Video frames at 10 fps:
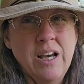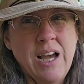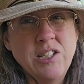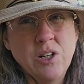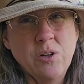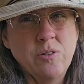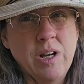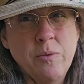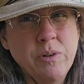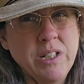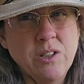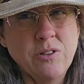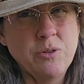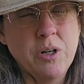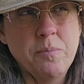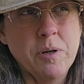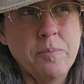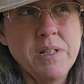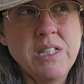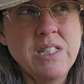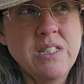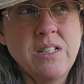I really don't do it on purpose.